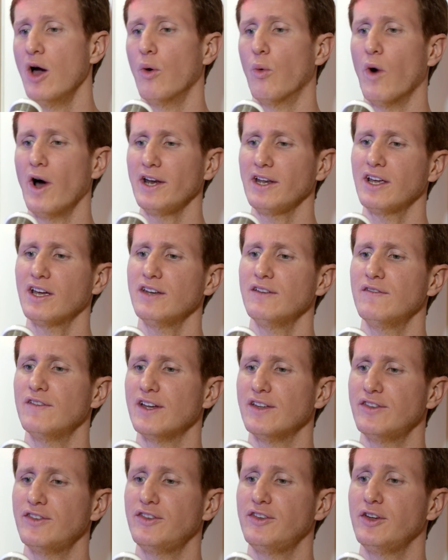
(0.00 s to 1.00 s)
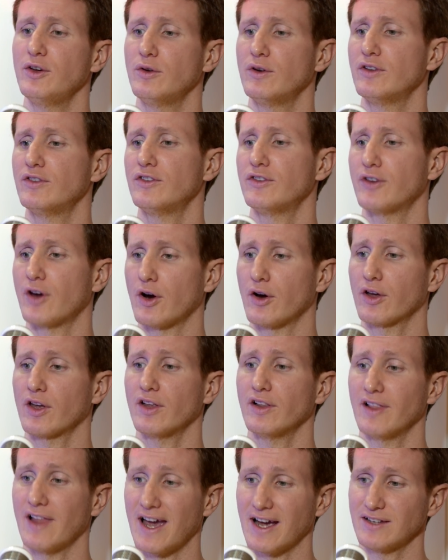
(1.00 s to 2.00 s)
What convinced you to start
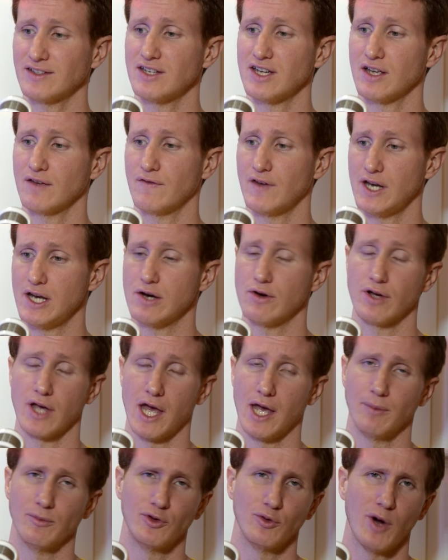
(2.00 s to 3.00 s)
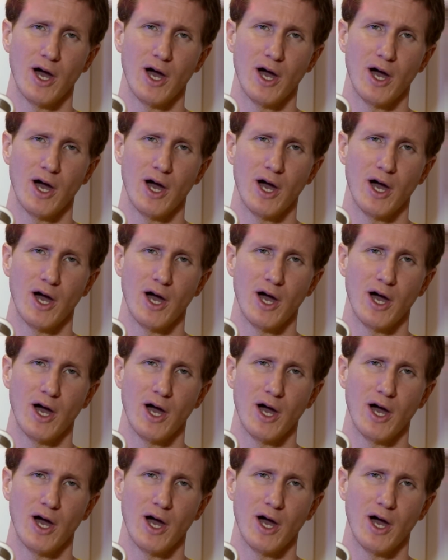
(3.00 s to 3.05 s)
collecting video games?